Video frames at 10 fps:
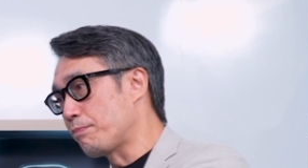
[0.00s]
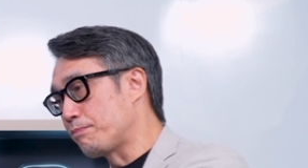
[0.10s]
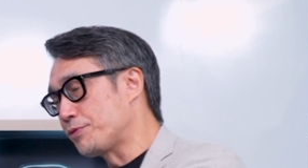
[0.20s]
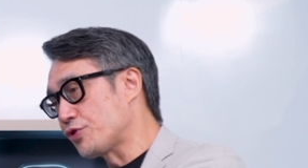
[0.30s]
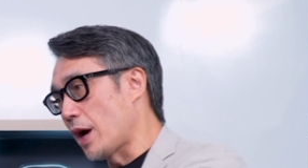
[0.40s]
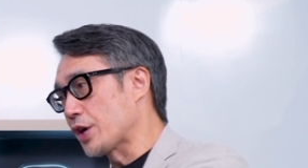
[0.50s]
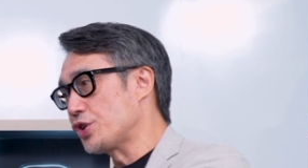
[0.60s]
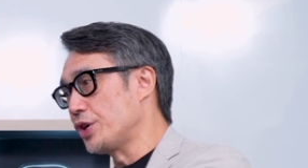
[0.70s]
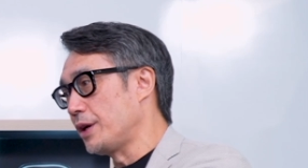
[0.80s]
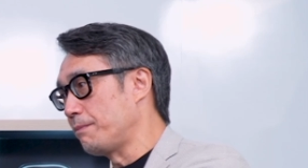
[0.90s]

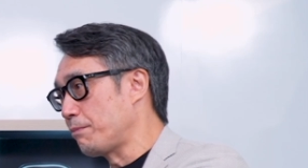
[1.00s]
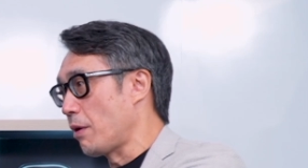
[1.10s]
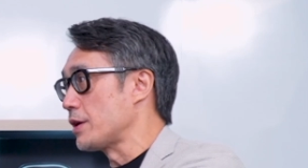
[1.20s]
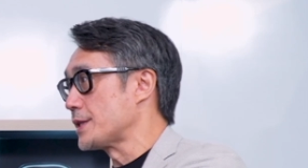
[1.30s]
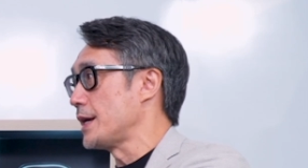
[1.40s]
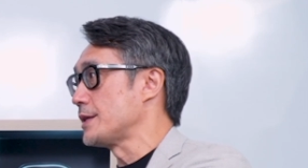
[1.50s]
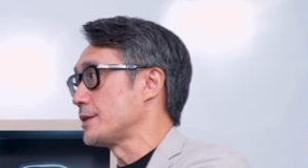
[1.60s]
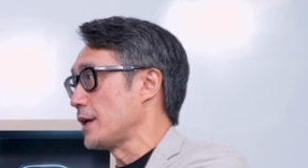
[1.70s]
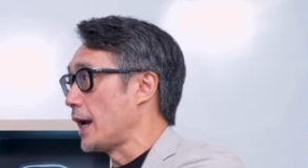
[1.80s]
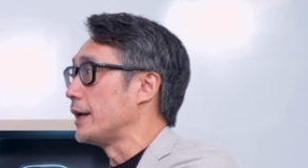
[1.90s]
structure,
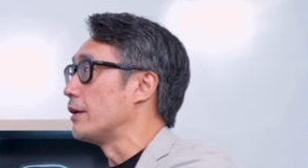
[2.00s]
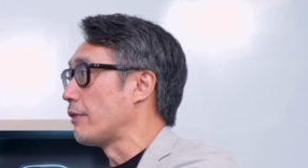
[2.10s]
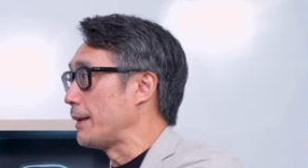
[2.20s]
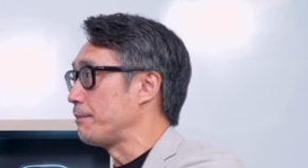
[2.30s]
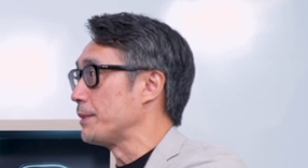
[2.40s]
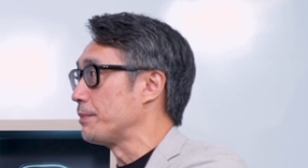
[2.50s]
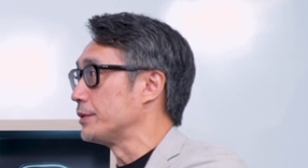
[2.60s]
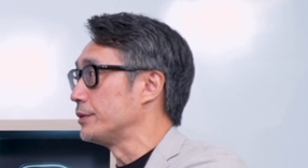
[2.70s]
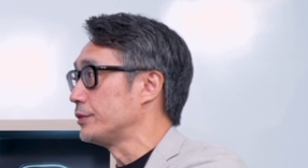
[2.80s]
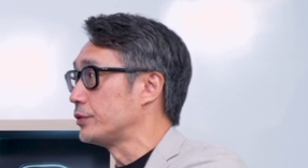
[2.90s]
process, and the right
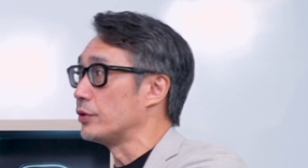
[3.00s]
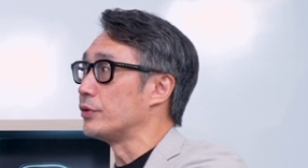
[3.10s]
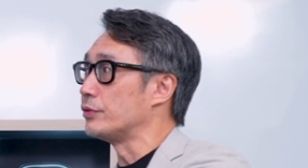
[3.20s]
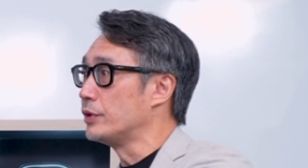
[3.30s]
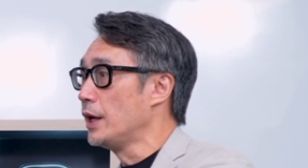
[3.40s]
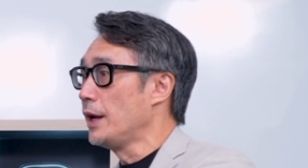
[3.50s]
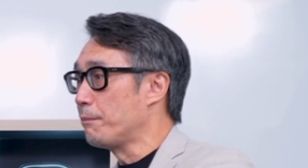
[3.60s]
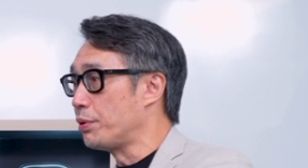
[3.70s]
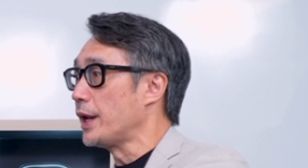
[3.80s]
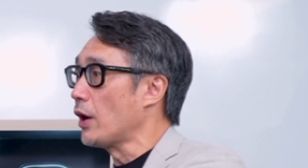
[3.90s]
people. So
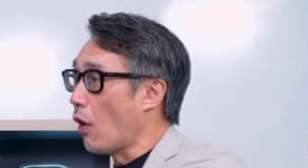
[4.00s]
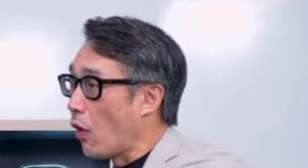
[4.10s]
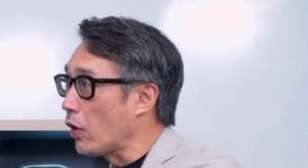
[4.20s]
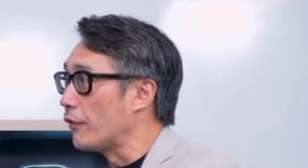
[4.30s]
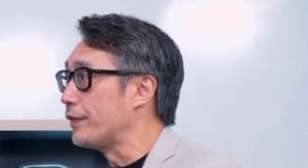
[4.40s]
putting all of